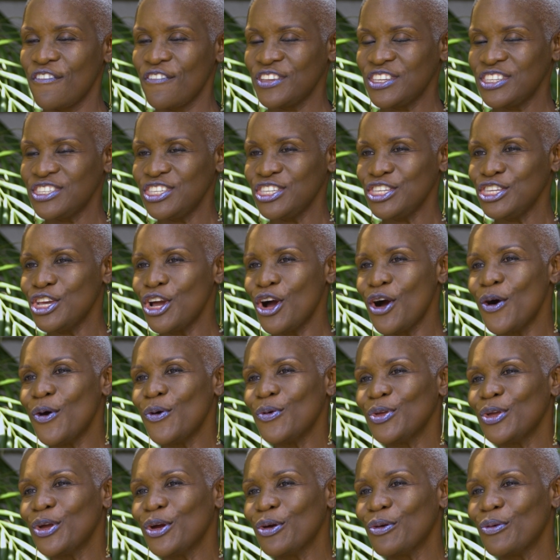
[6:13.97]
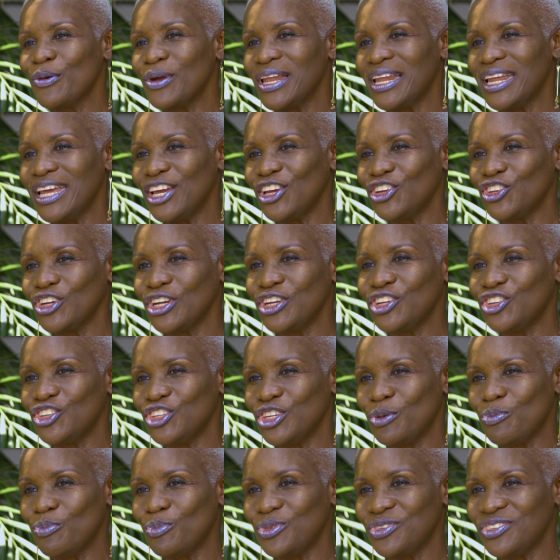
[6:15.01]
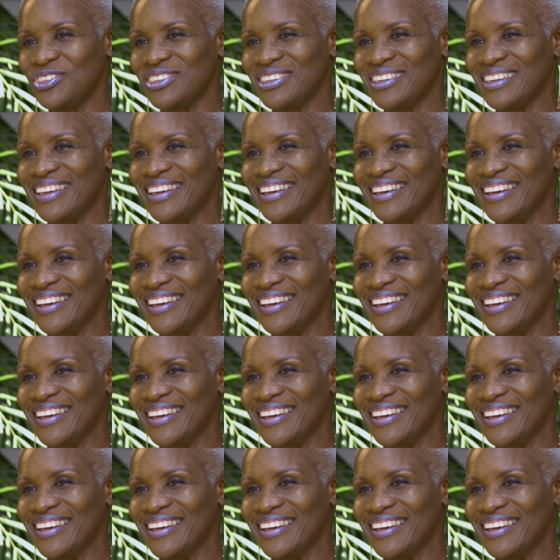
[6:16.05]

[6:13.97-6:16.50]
See how your relationships,